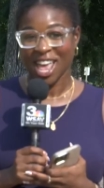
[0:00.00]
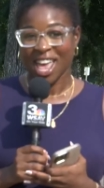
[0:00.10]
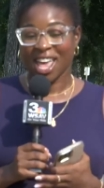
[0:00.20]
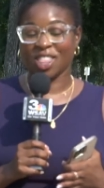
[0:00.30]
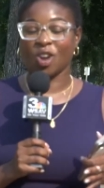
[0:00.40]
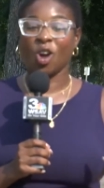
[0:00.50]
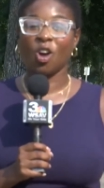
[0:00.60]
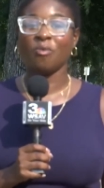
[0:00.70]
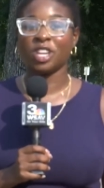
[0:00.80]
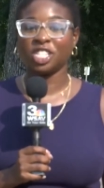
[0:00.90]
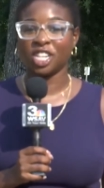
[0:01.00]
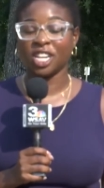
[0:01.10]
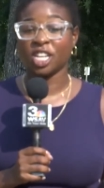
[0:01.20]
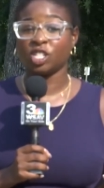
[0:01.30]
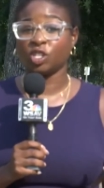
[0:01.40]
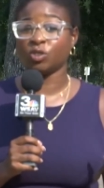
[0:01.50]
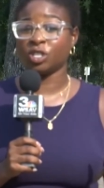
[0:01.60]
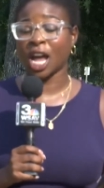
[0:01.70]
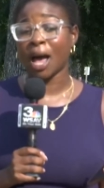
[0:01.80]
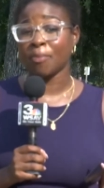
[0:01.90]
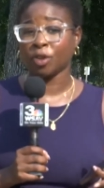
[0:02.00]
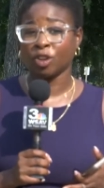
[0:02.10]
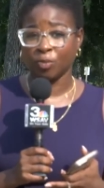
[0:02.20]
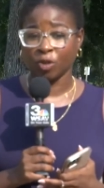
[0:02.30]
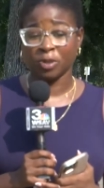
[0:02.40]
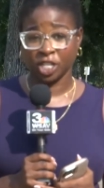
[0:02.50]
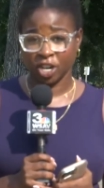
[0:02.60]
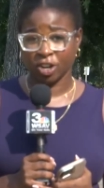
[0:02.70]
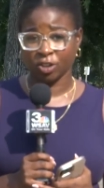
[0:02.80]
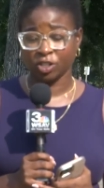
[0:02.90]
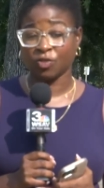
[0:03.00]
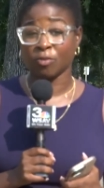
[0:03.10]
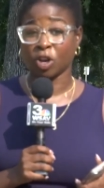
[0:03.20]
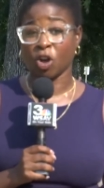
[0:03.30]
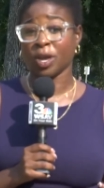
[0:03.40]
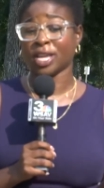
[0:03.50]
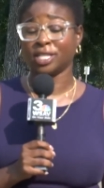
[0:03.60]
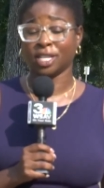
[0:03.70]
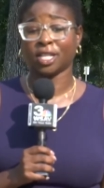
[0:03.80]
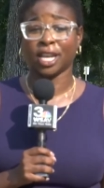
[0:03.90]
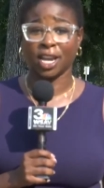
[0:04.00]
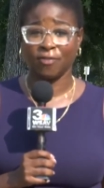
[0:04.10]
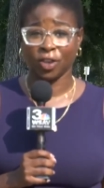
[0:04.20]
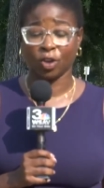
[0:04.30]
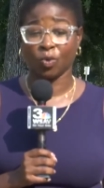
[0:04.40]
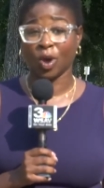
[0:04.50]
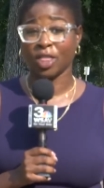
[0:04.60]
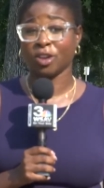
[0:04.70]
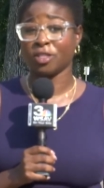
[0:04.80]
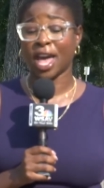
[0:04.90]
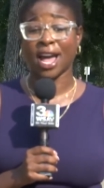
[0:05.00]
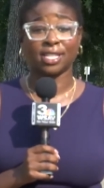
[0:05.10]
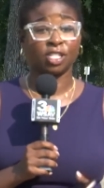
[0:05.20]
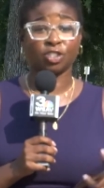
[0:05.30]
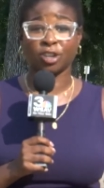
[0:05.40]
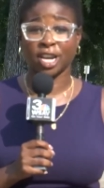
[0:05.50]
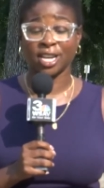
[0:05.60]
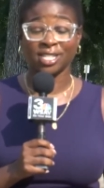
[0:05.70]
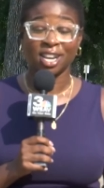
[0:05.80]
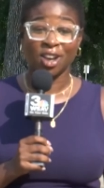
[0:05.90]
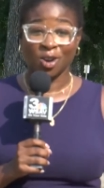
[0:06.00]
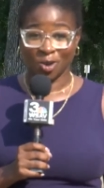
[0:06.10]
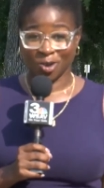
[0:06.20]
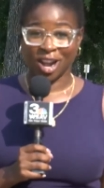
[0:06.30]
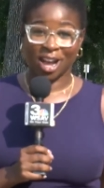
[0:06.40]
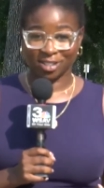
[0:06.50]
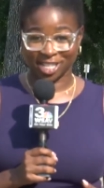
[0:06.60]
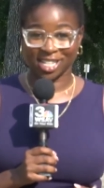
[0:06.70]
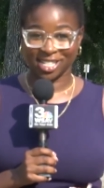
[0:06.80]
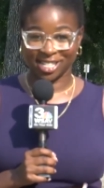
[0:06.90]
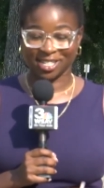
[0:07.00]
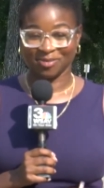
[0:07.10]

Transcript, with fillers: And their whole mission is to stop buildable materials from going into the landfill, whether that that's trees or houses.